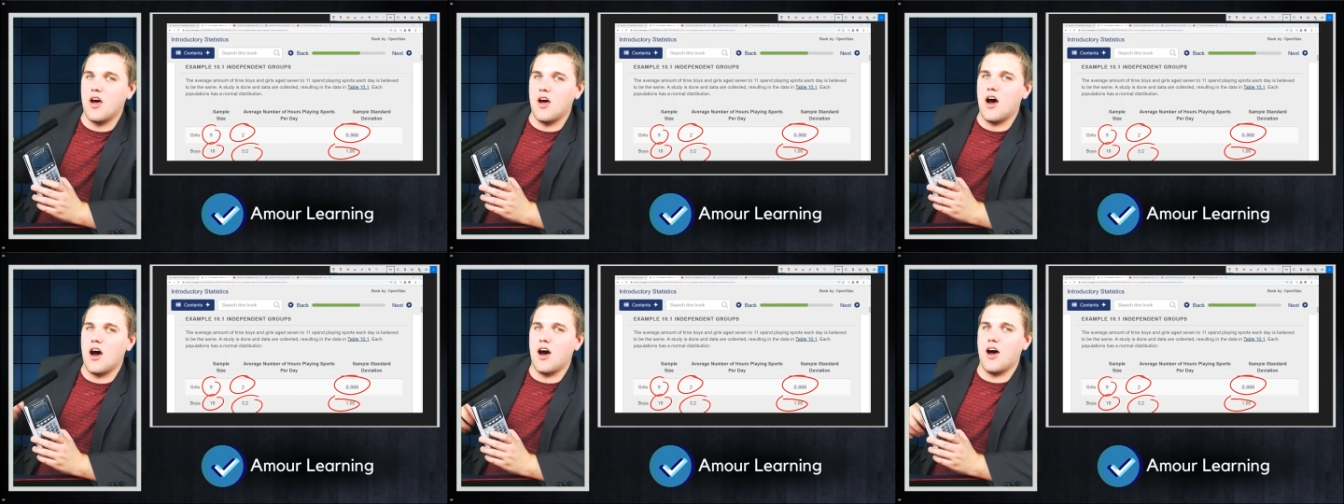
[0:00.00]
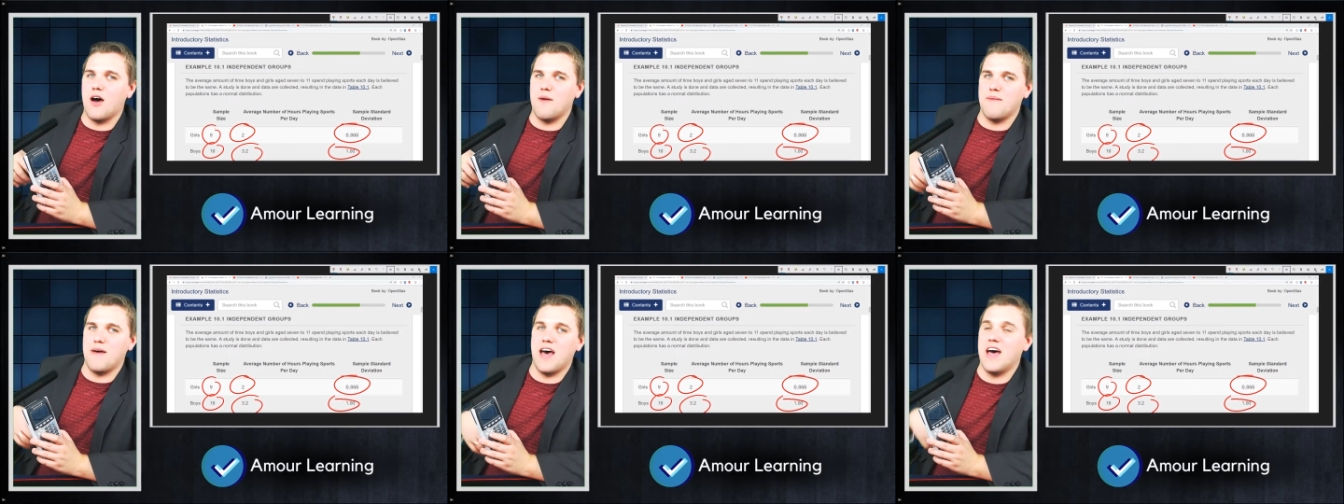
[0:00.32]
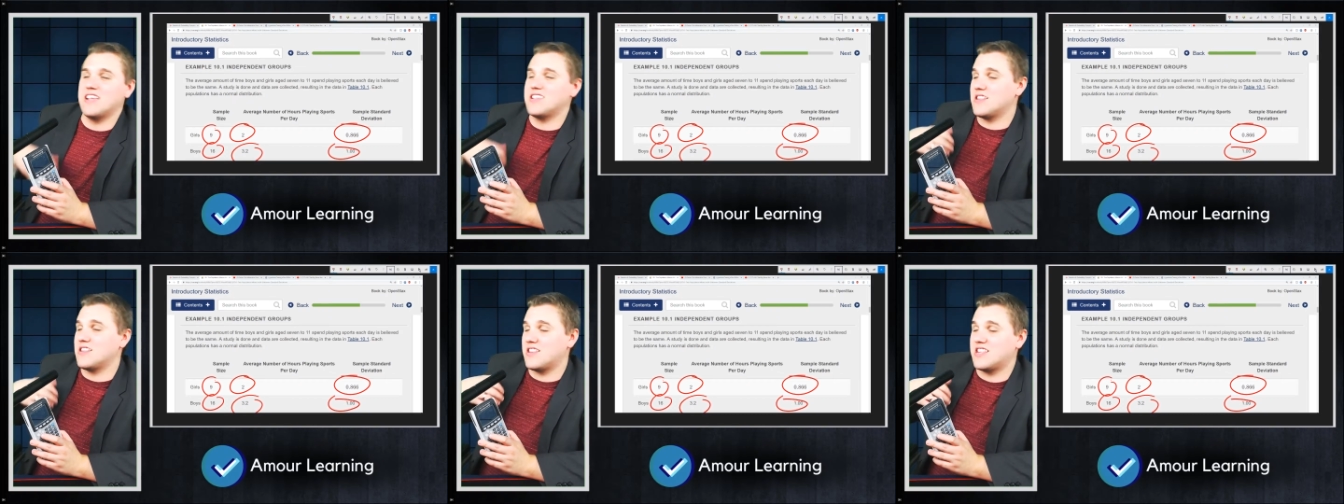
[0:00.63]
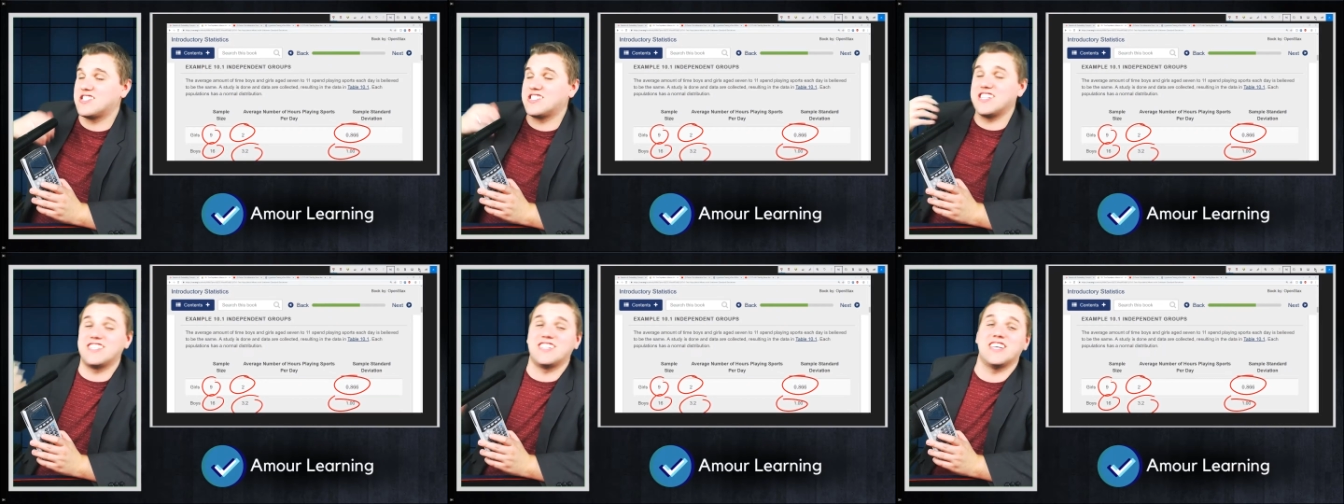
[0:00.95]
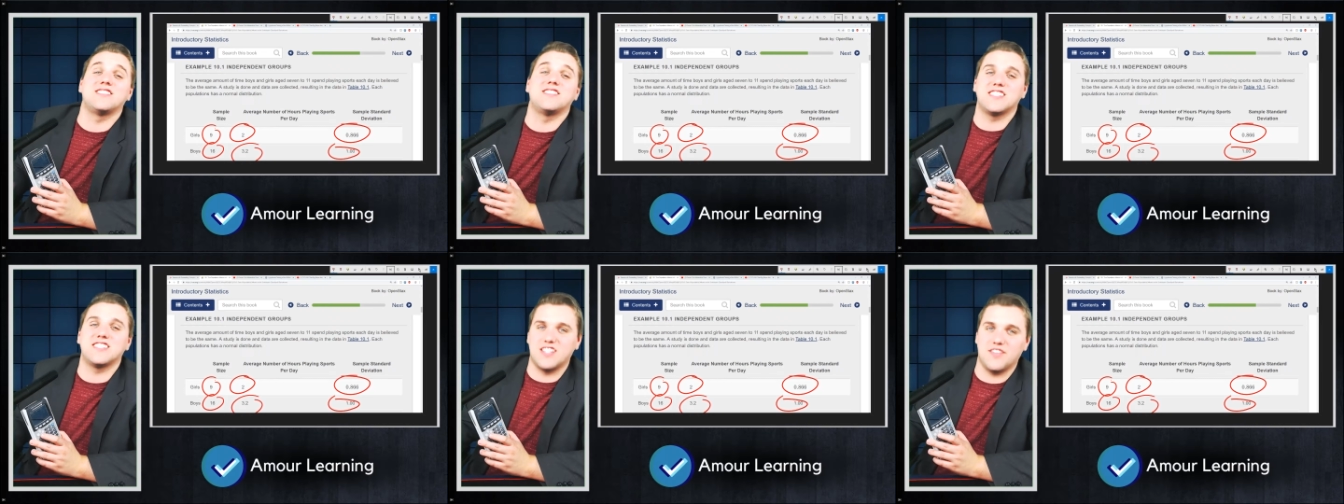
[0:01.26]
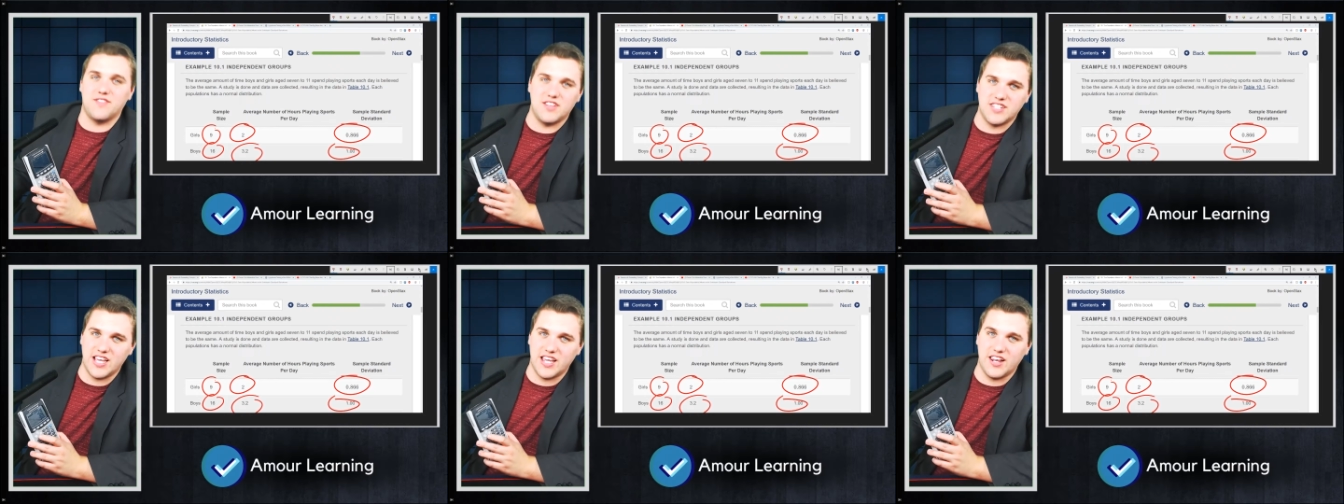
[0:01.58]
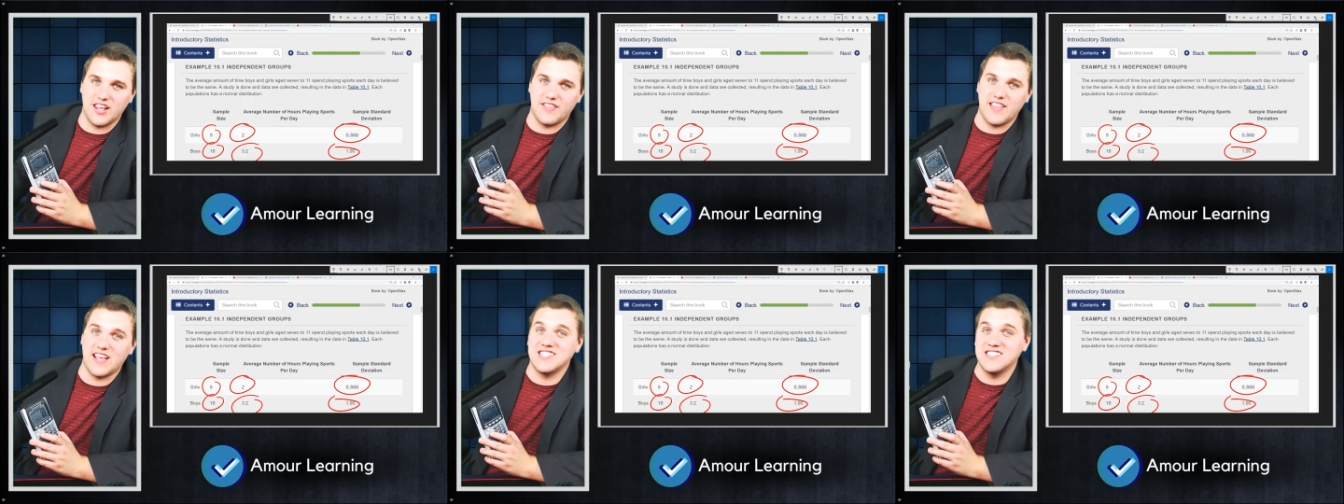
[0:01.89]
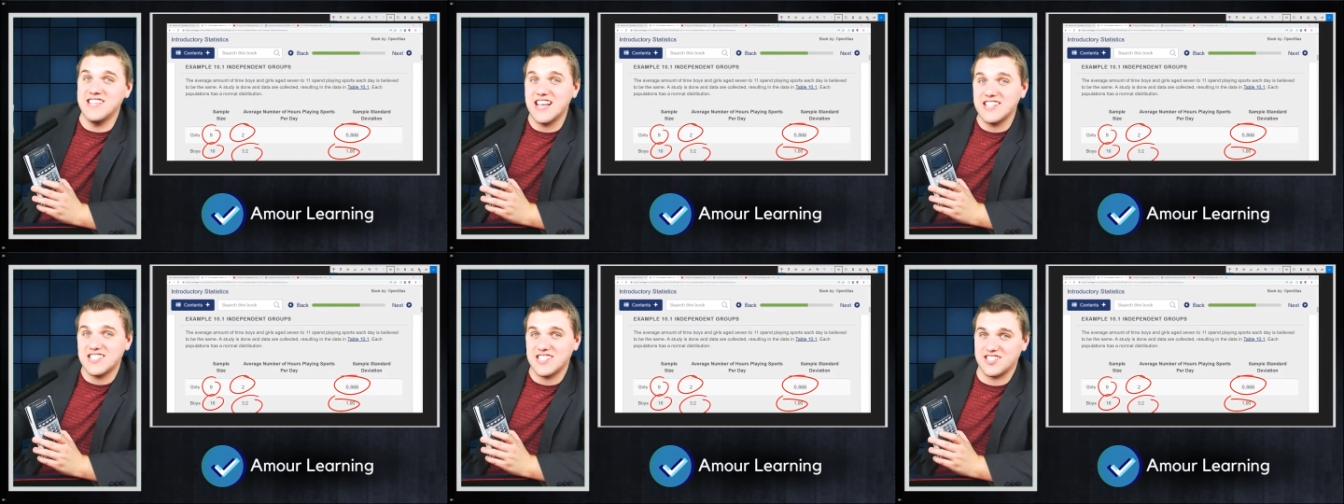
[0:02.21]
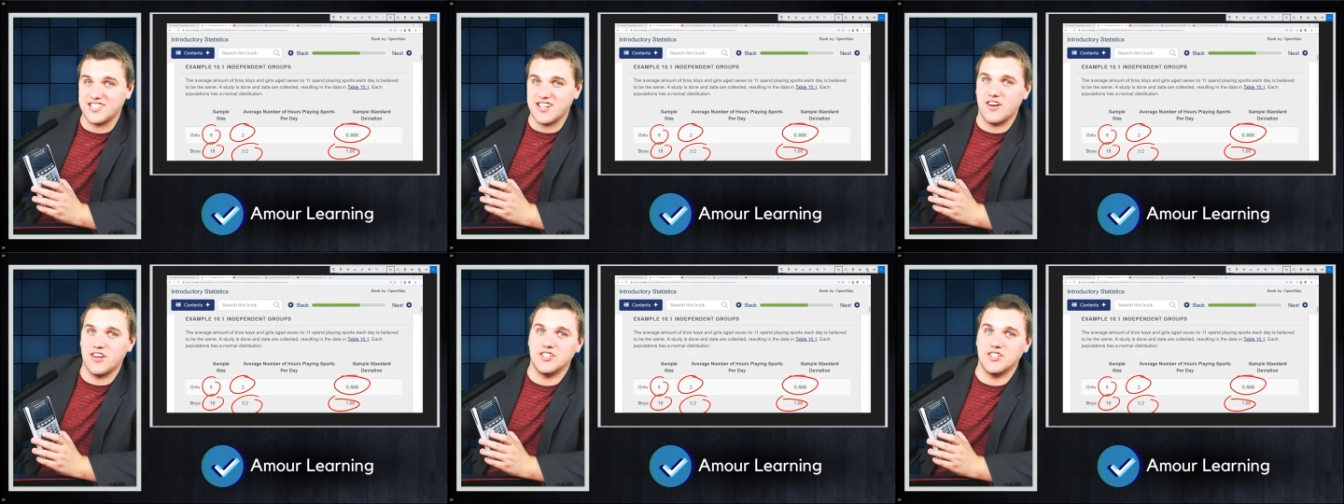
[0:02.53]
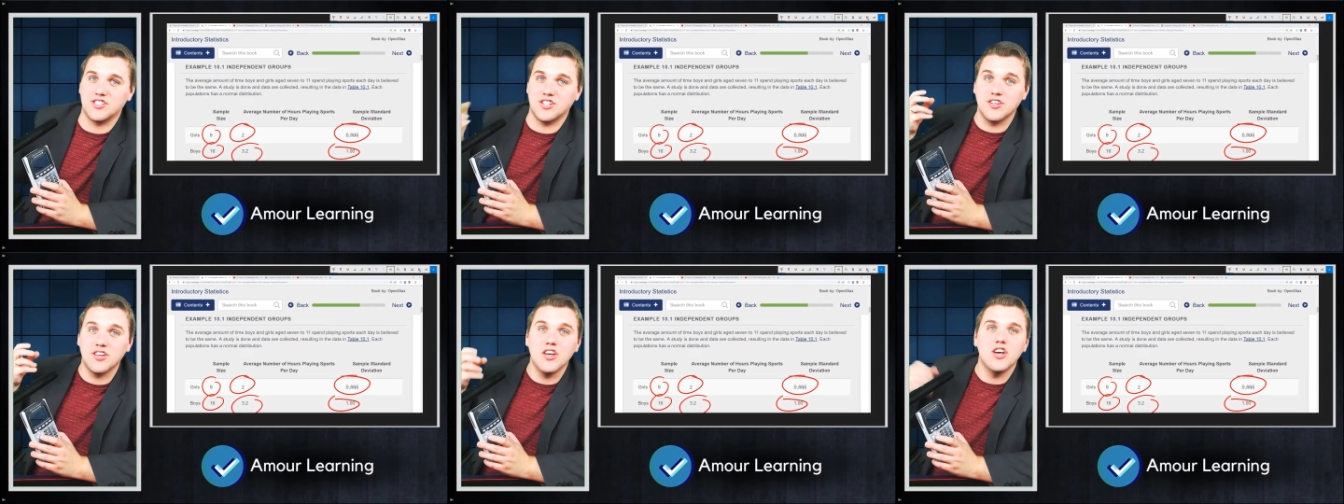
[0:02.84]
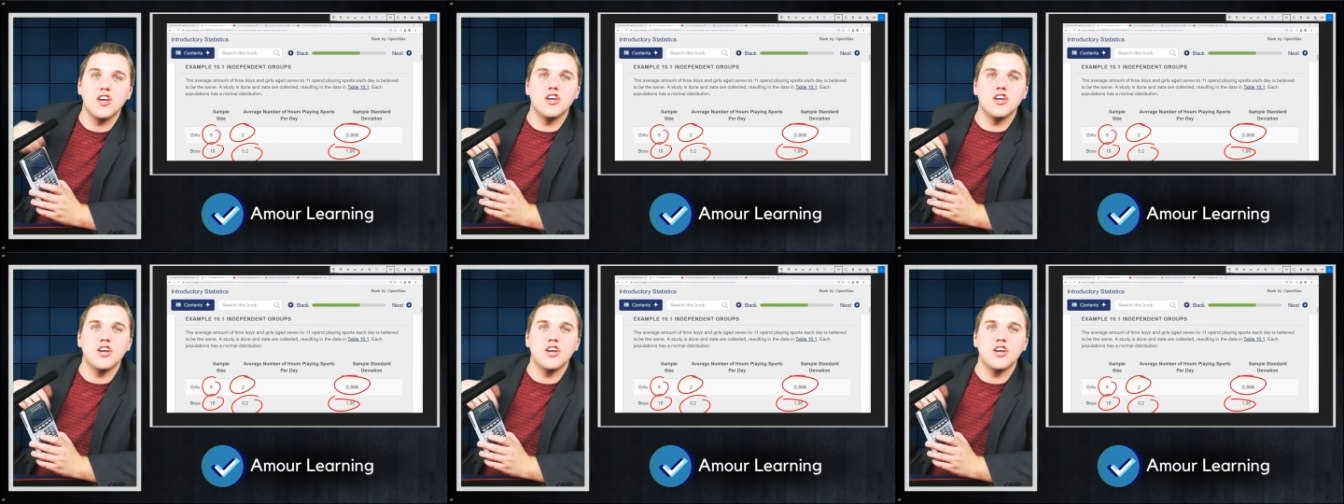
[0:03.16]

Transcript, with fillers: um, the statistics of the data that's necessary to